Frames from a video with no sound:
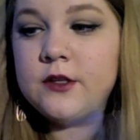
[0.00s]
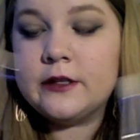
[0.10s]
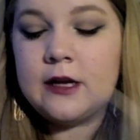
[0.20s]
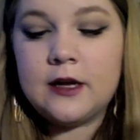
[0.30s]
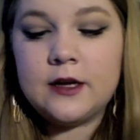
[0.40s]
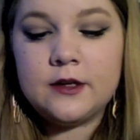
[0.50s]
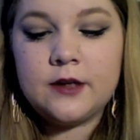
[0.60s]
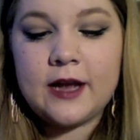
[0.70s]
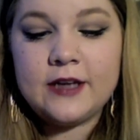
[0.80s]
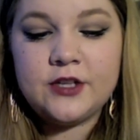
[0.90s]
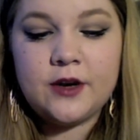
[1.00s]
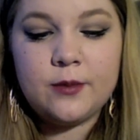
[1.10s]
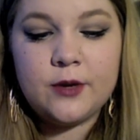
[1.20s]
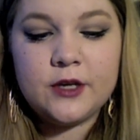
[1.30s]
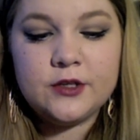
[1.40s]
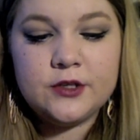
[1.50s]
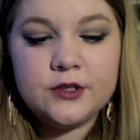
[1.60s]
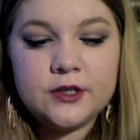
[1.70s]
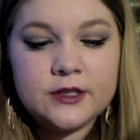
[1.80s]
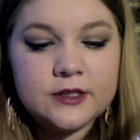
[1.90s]
Eyeshadow brush.
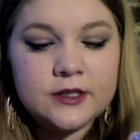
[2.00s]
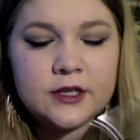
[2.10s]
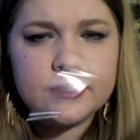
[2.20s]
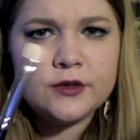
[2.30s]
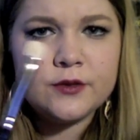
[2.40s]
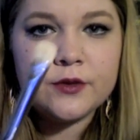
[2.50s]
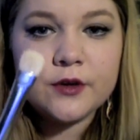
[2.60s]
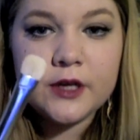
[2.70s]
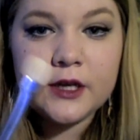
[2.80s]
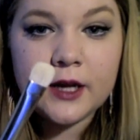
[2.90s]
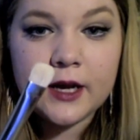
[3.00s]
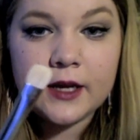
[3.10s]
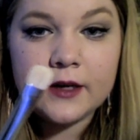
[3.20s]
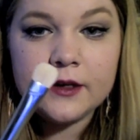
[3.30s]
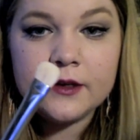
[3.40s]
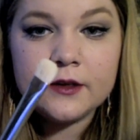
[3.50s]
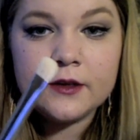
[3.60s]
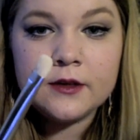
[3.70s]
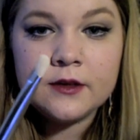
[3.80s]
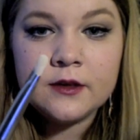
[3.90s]
It's the 239.
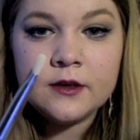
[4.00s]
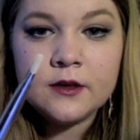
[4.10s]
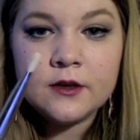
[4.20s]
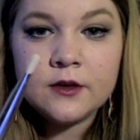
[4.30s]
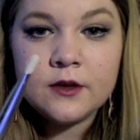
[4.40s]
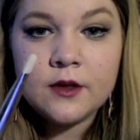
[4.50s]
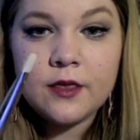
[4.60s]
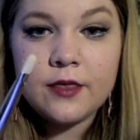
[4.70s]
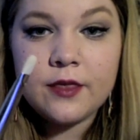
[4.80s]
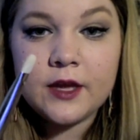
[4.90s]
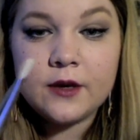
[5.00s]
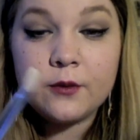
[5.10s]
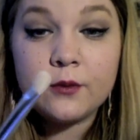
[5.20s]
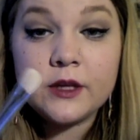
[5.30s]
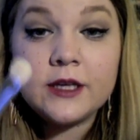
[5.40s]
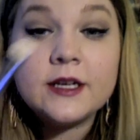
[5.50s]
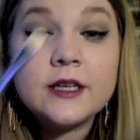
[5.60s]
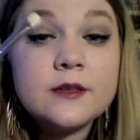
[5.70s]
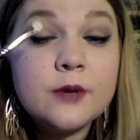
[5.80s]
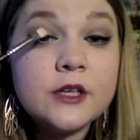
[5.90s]
Thin, really
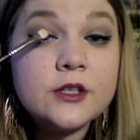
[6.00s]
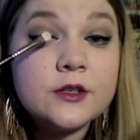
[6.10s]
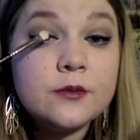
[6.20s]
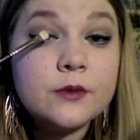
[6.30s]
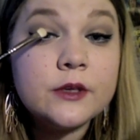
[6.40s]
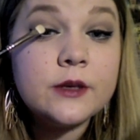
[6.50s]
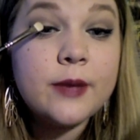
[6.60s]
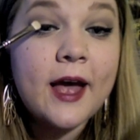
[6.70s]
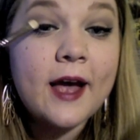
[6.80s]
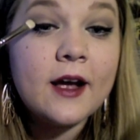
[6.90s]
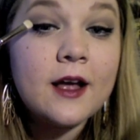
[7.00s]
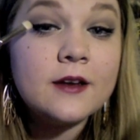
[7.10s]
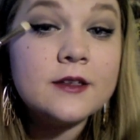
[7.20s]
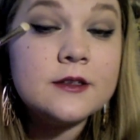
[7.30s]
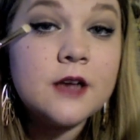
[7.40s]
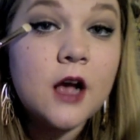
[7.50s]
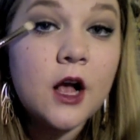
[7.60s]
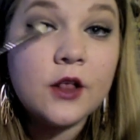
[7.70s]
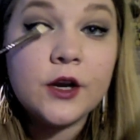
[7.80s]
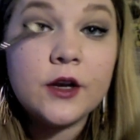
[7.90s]
dense brush to really pack on
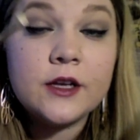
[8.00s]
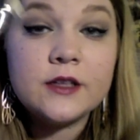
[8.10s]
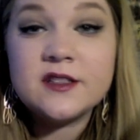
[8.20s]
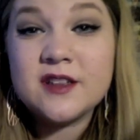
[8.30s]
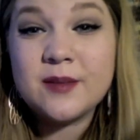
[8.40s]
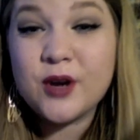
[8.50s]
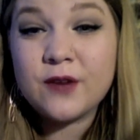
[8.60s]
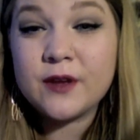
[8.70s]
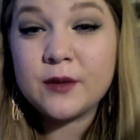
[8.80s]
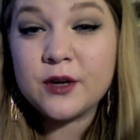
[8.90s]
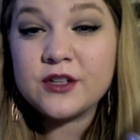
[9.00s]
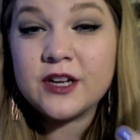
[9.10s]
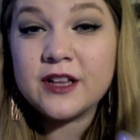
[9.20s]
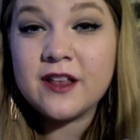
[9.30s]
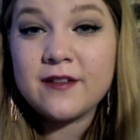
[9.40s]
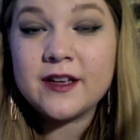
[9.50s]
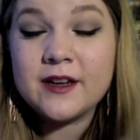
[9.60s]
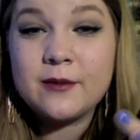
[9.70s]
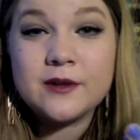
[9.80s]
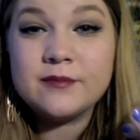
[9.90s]
color. It's a perfect brush. I love it.
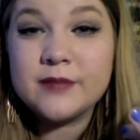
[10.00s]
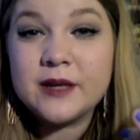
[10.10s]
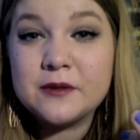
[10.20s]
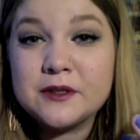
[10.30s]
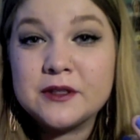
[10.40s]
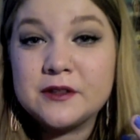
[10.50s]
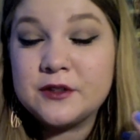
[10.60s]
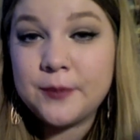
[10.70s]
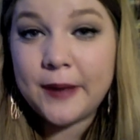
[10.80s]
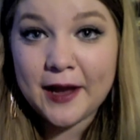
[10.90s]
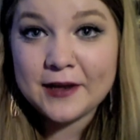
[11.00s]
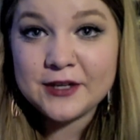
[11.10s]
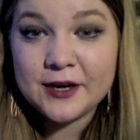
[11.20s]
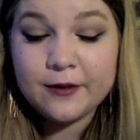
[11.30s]
I wouldn't be able to do my eyeshadow